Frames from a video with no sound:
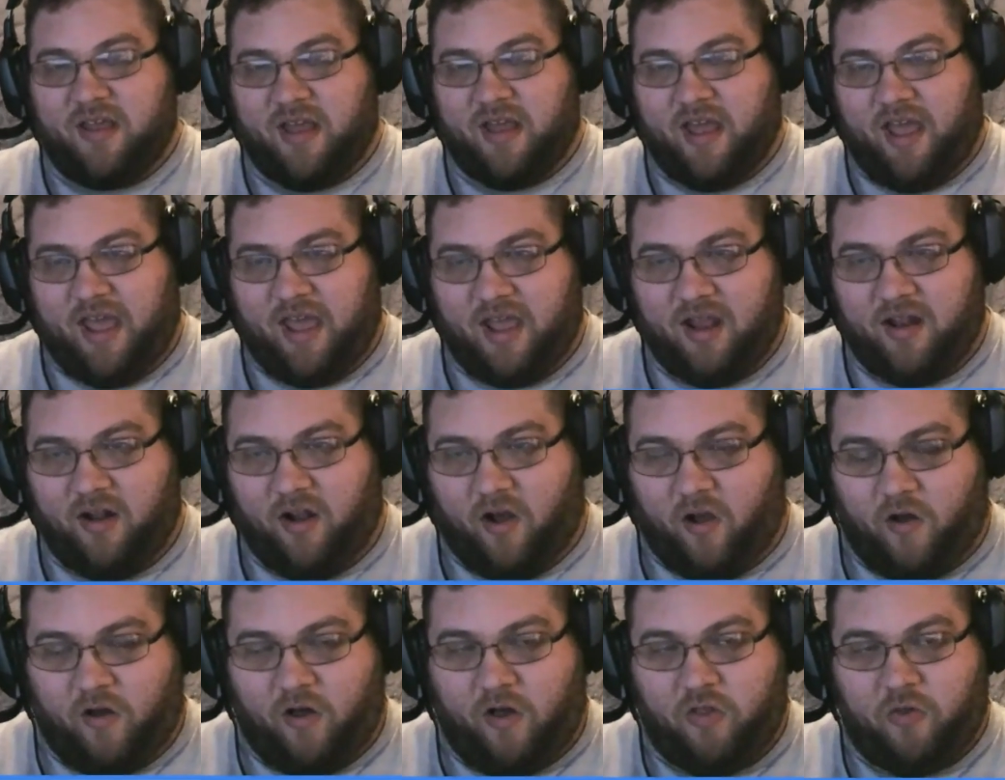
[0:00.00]
and
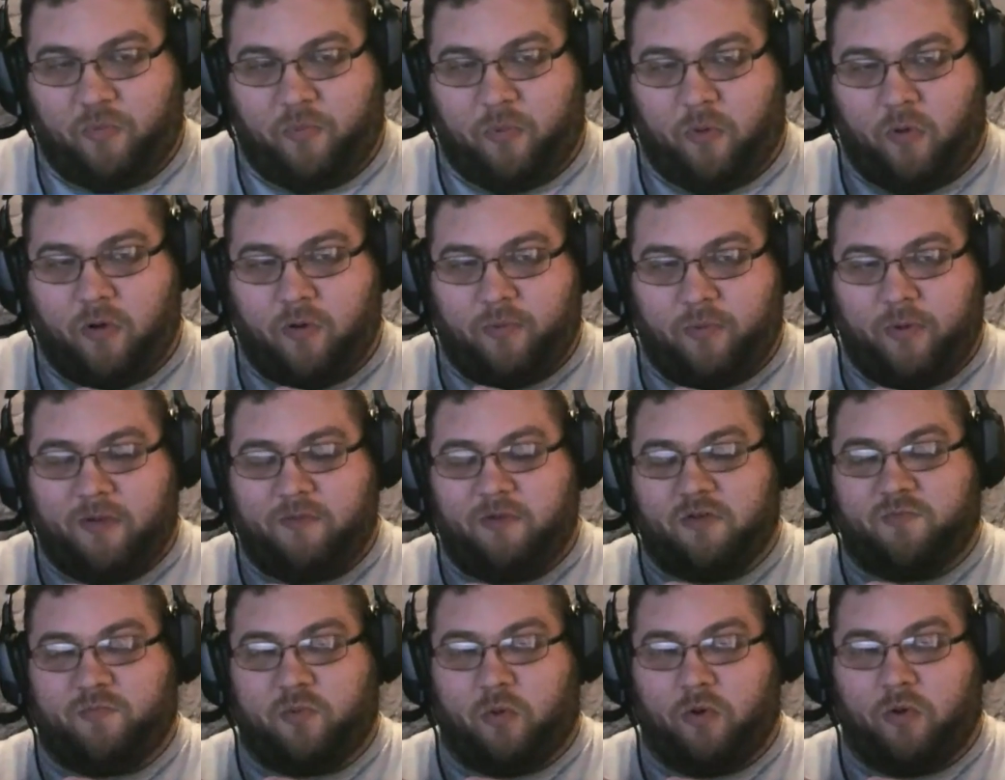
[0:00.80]
all the
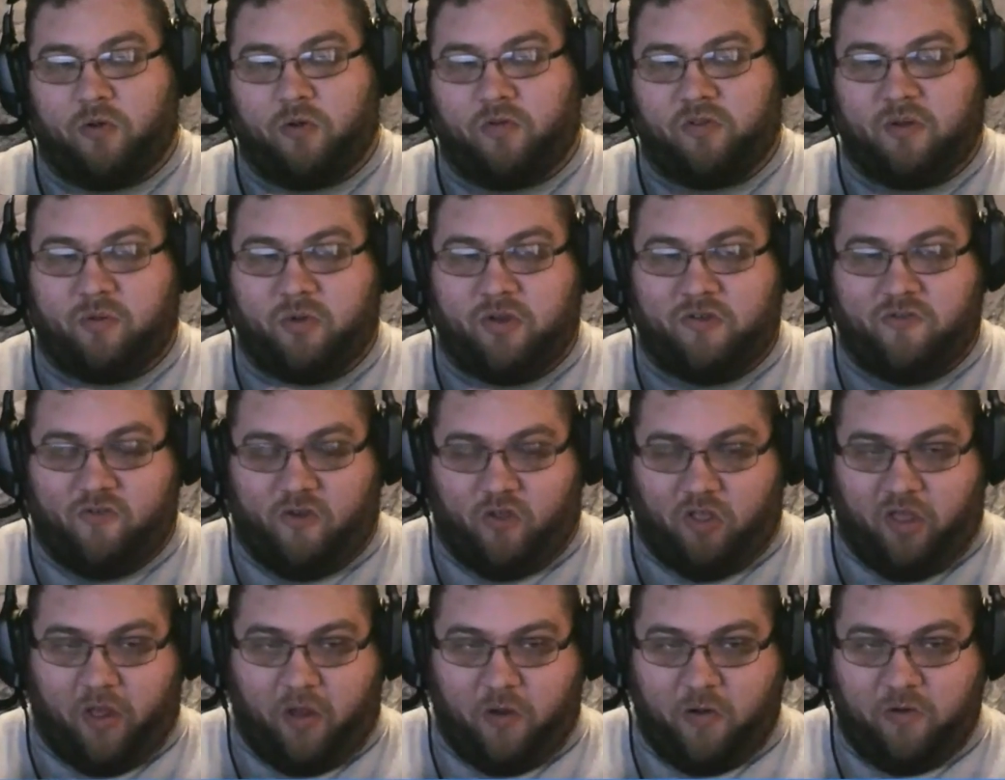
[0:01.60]
previous portals that we've
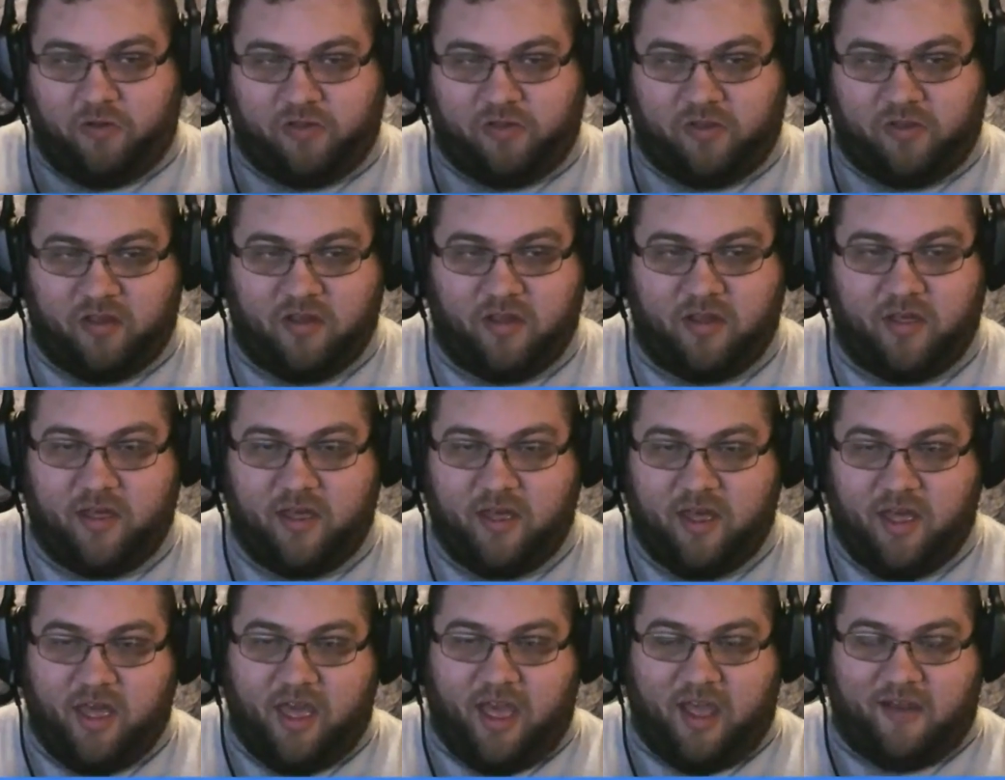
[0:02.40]
closed
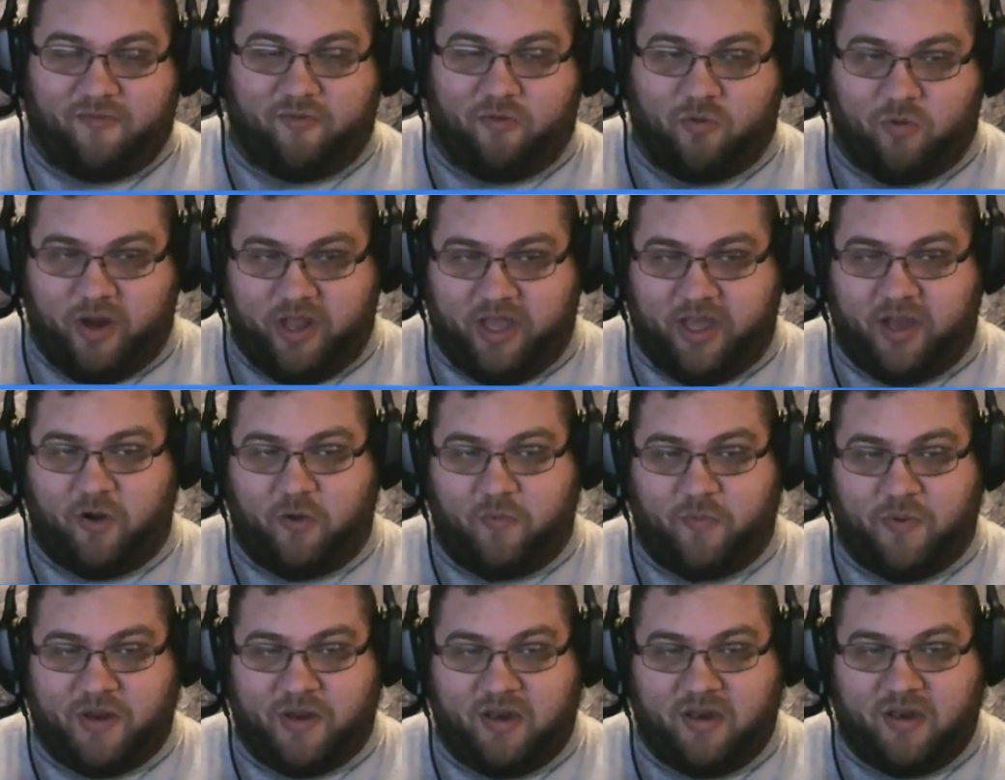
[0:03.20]
have
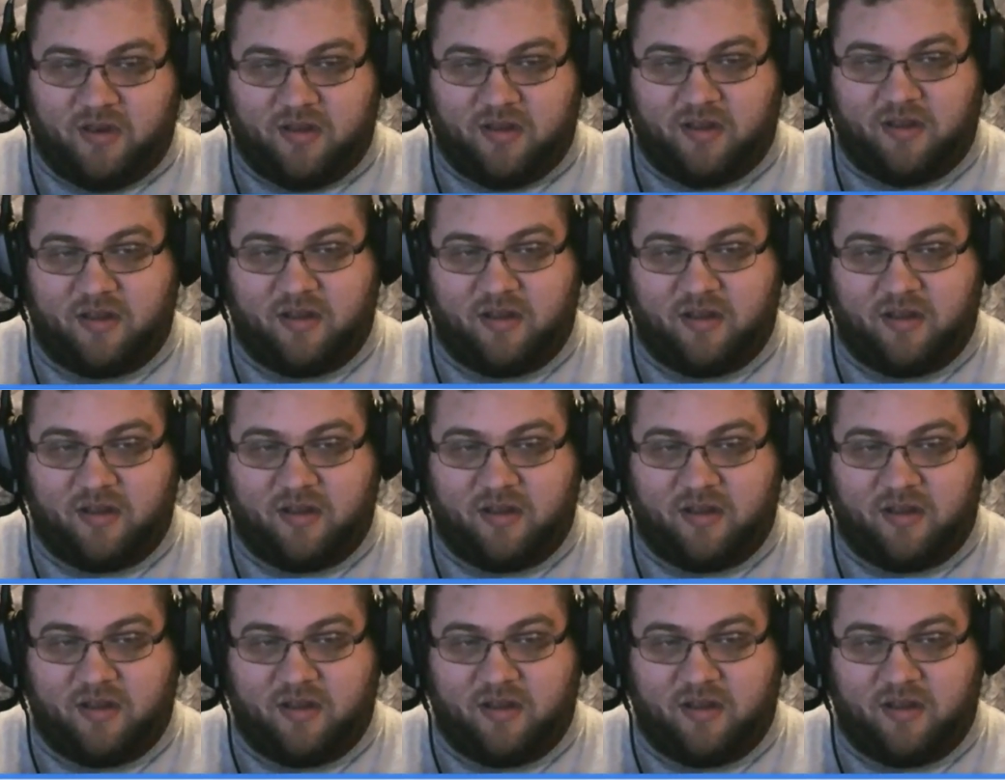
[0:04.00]
reopened